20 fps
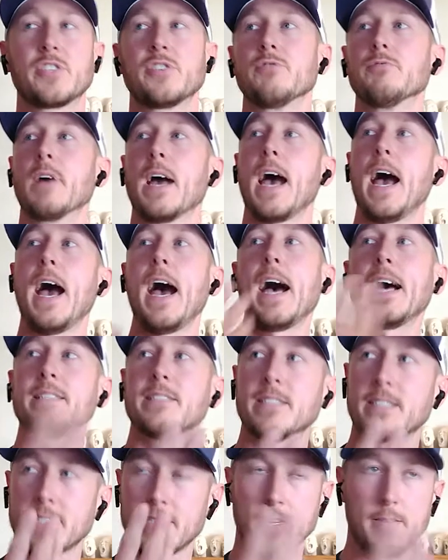to add
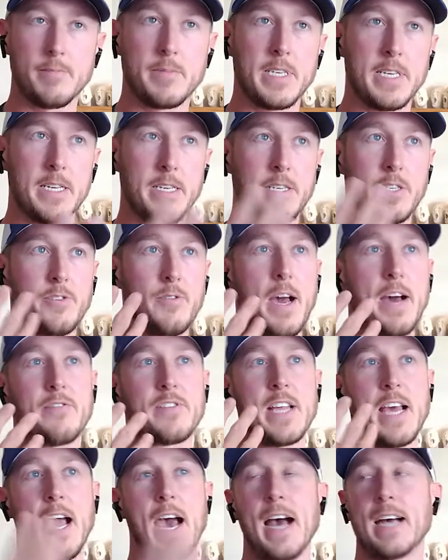something, you have
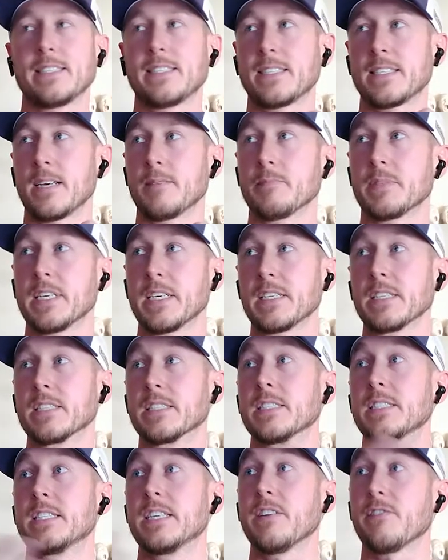to add something
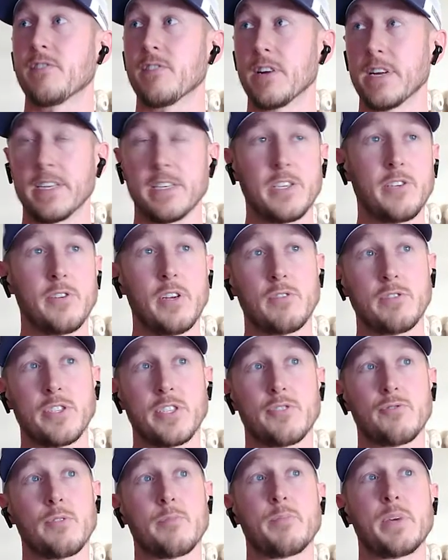different. You don't
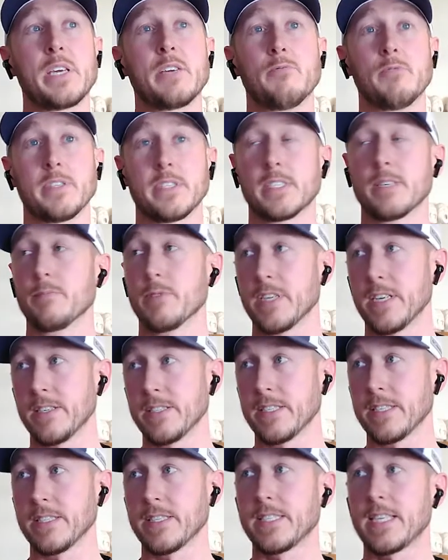just repeat what someone
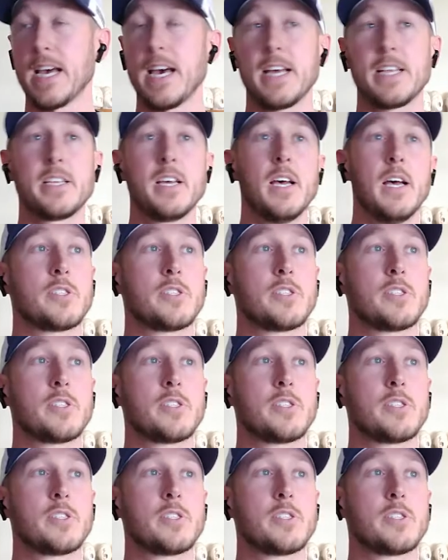else has said.